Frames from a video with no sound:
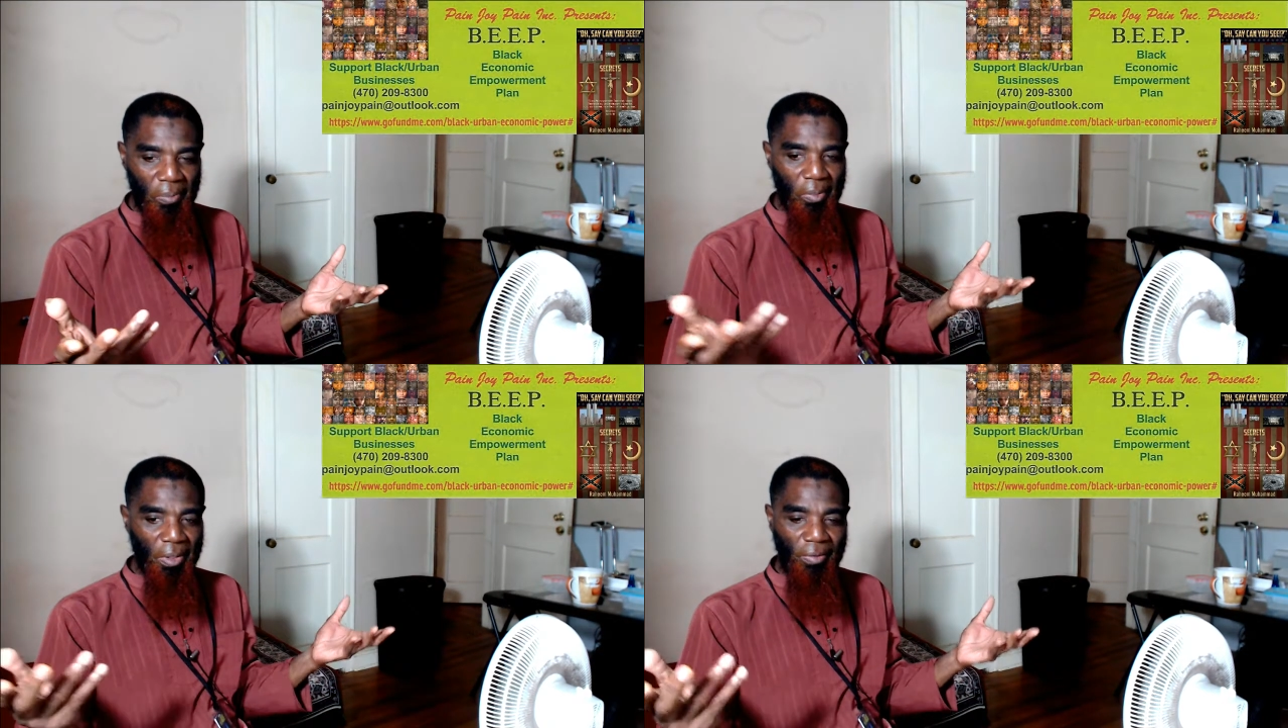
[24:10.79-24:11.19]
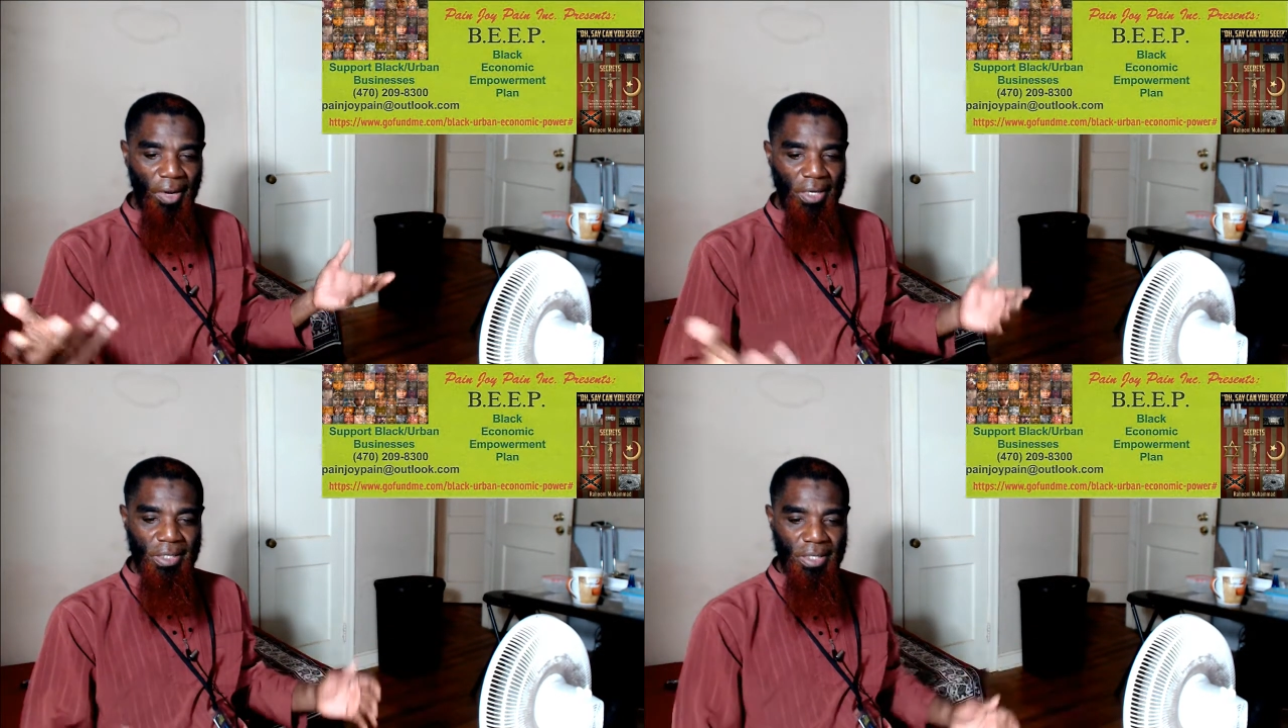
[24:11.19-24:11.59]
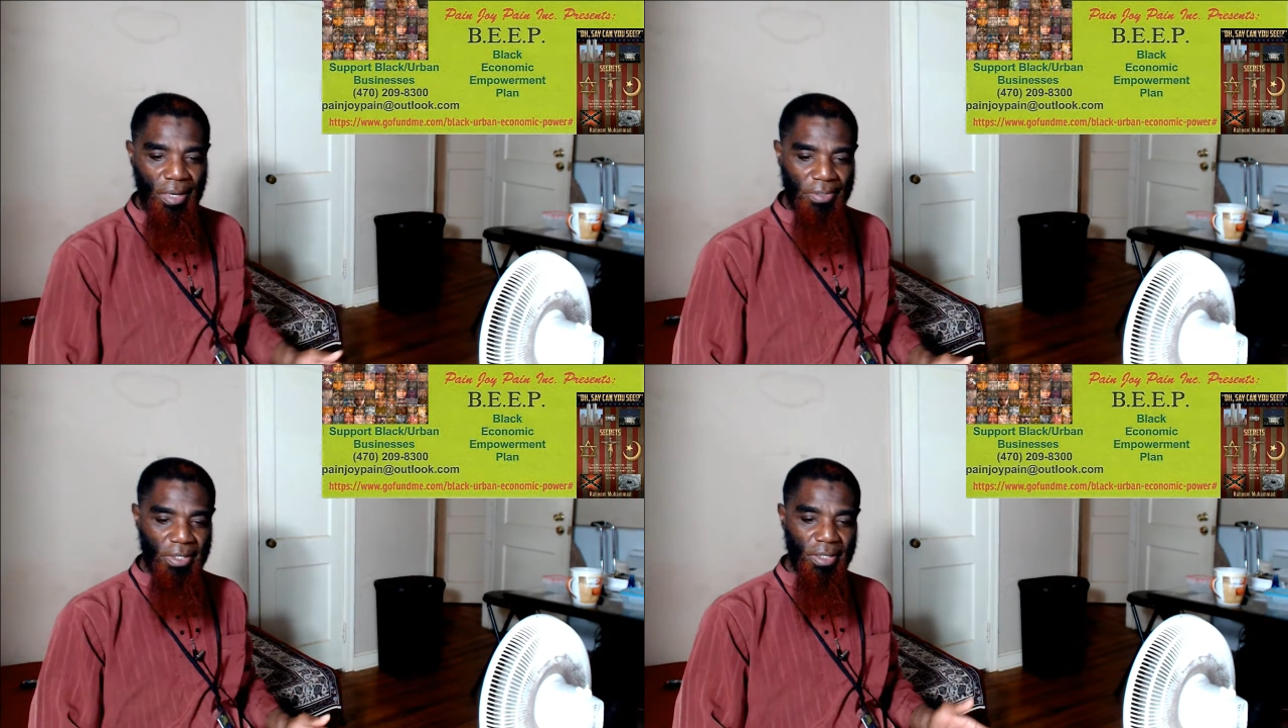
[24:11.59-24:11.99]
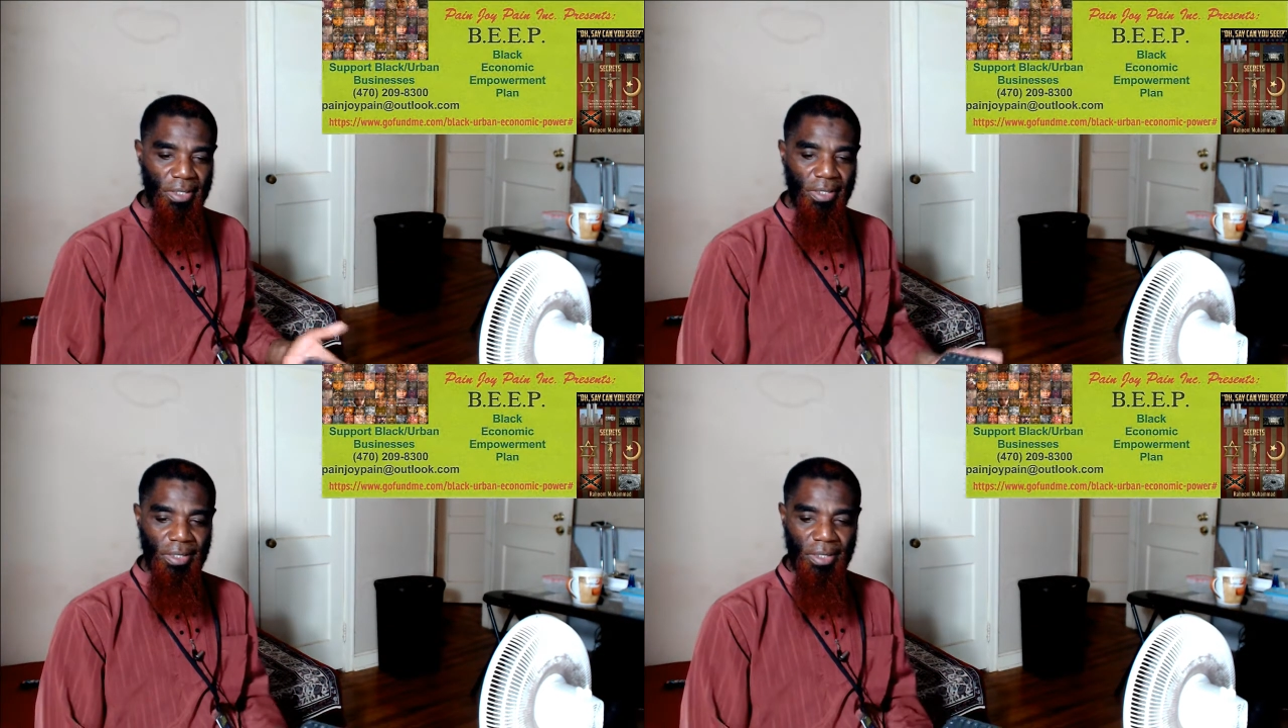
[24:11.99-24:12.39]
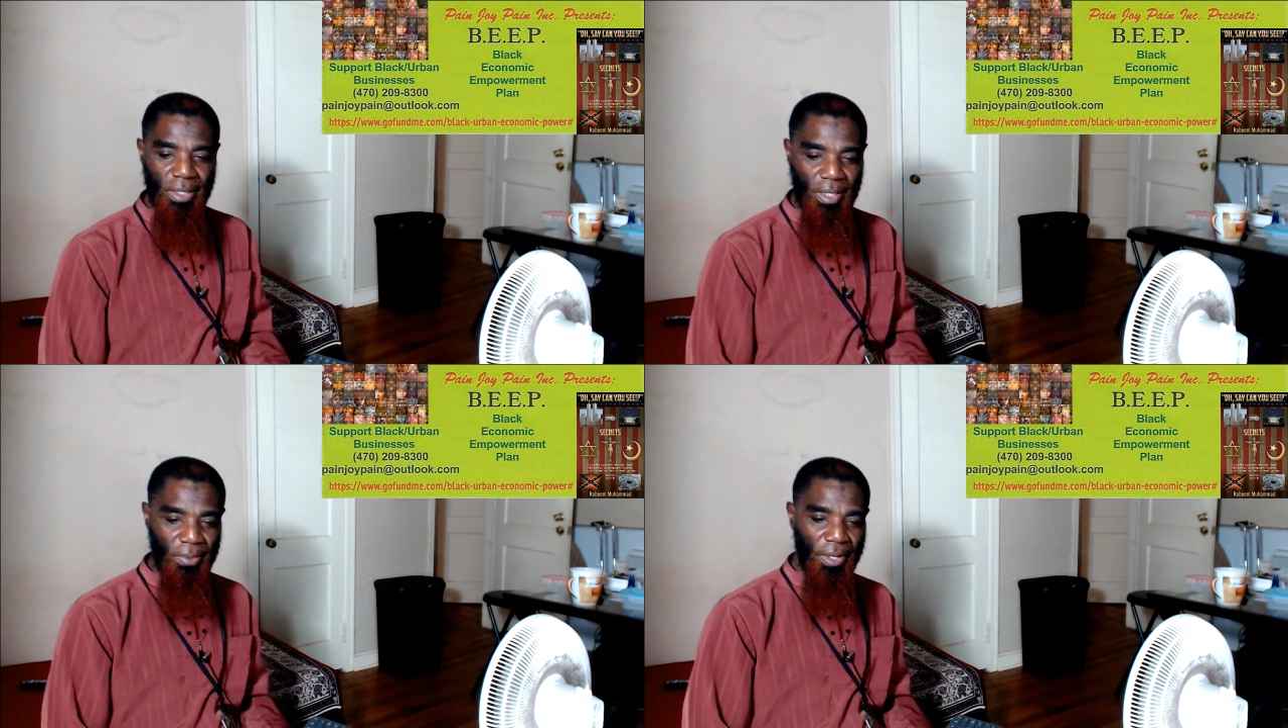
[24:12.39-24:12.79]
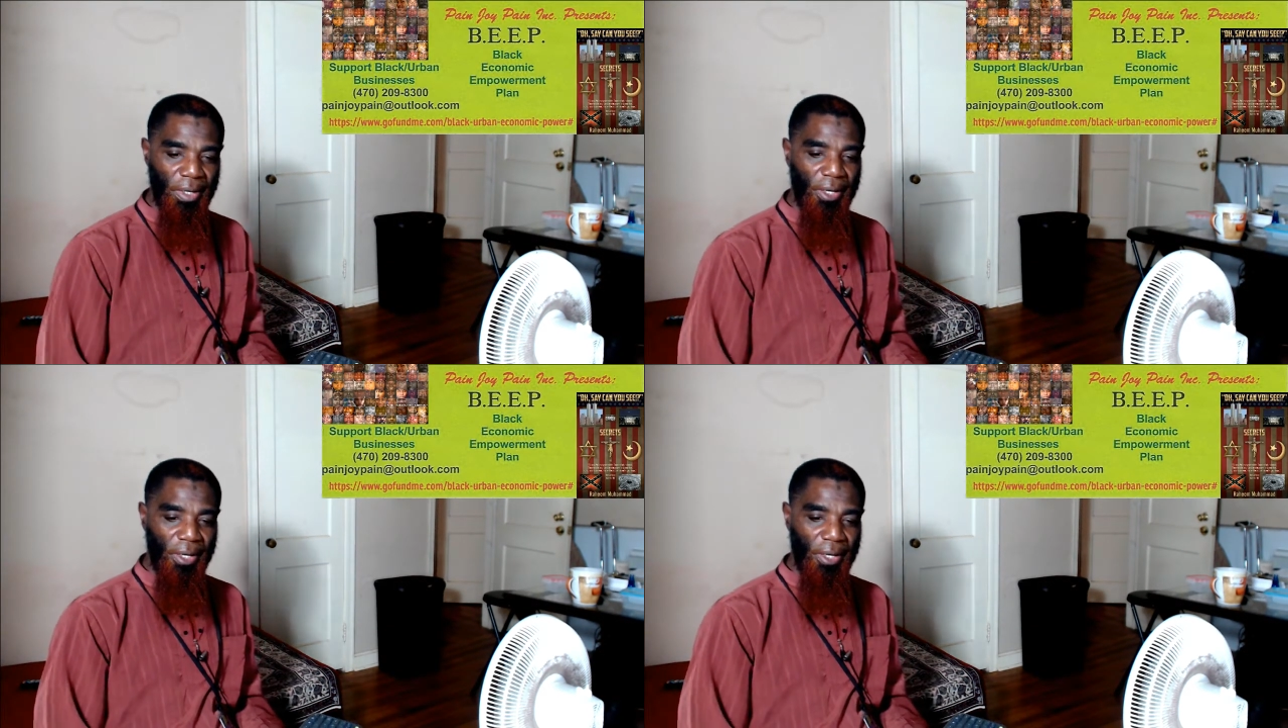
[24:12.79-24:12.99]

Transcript: with great substance. Anyway,